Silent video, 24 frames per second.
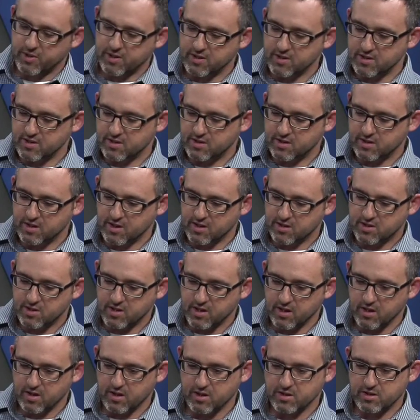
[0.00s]
about this yesterday
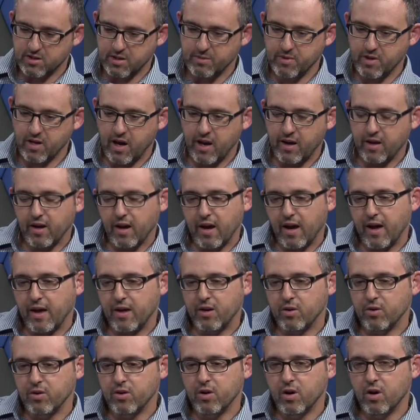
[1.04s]
at yeah. lunch. I mean, I, I
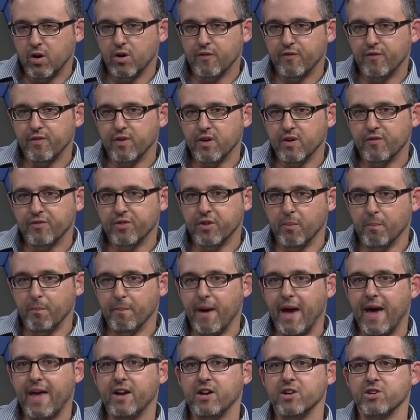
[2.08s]
don't know if, if the
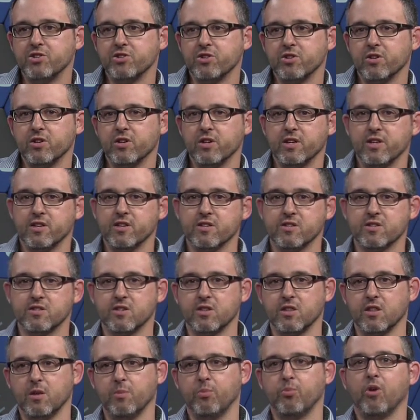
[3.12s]
manager is
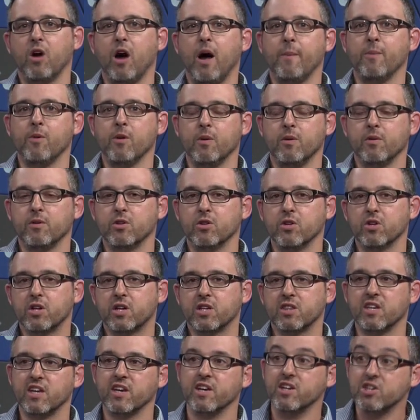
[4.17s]
the problem. You look
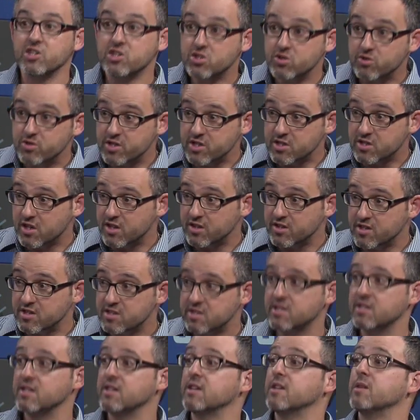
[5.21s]
at the injuries on this
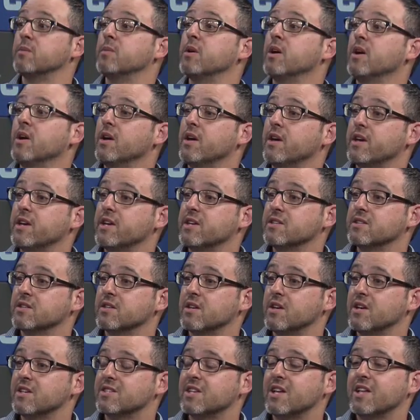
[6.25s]
team, He's,
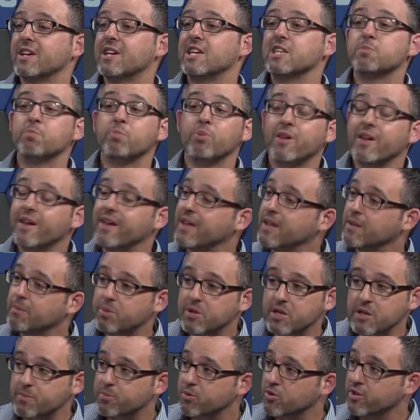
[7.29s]
it's not like he's playing
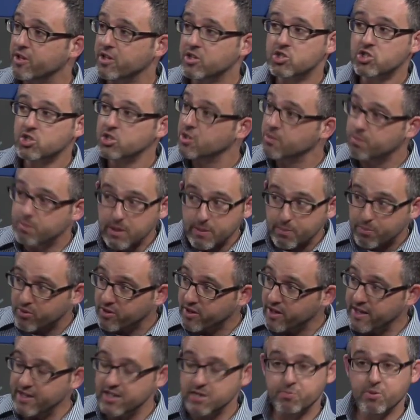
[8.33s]
people that shouldn't be
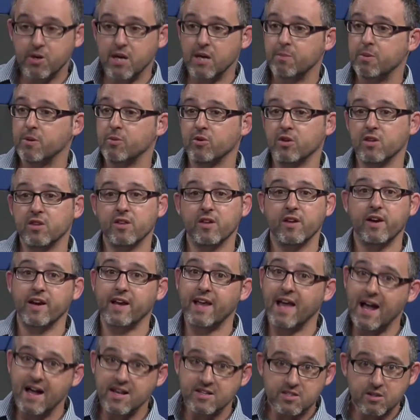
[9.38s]
played. He's playing people either that he
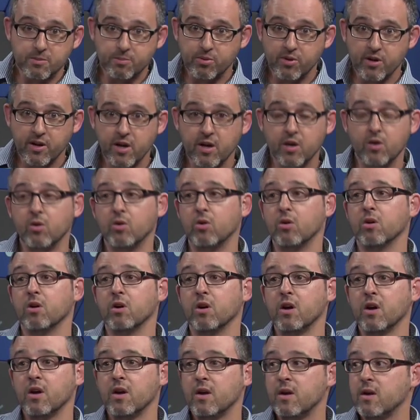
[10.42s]
has to play. Or there are
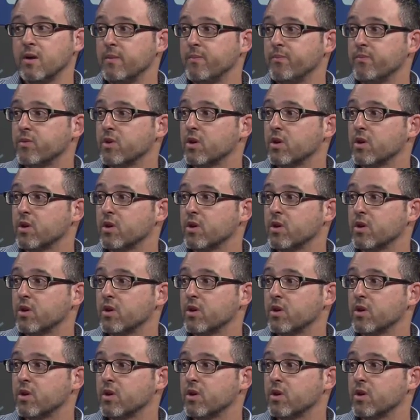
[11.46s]
some pitching